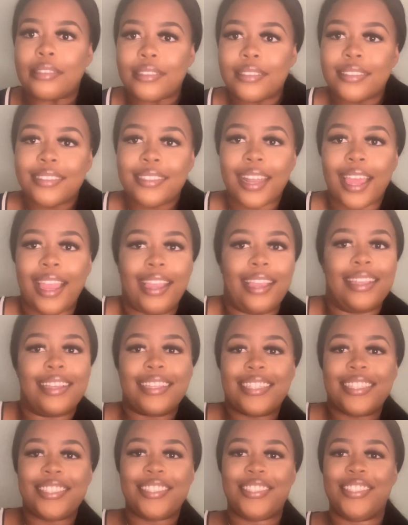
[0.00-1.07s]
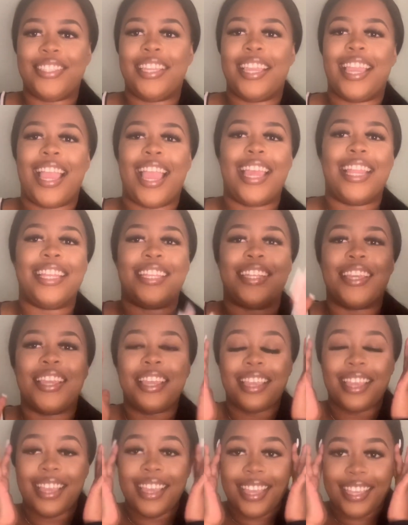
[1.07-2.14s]
like, do you get? And
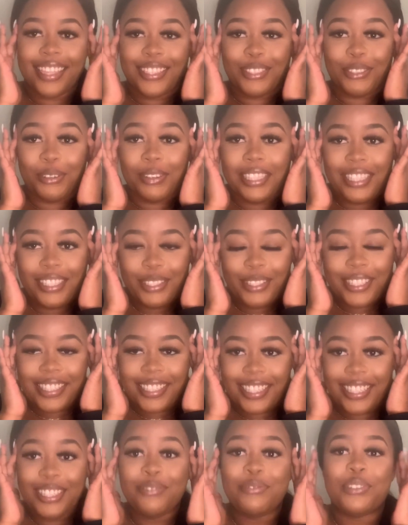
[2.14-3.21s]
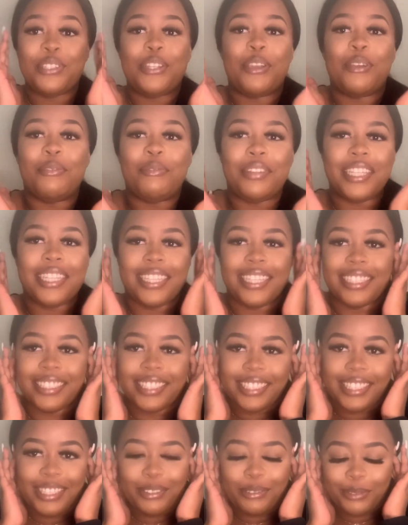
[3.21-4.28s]
so this video really
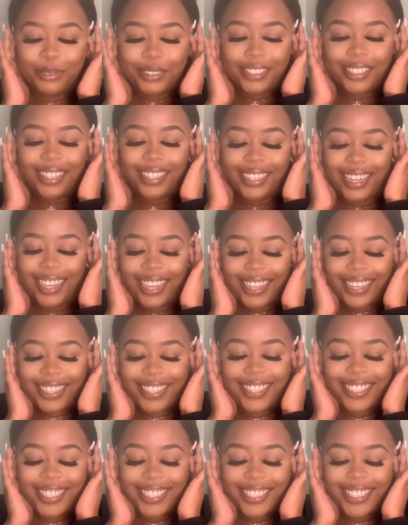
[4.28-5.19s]
isn't in order. Like,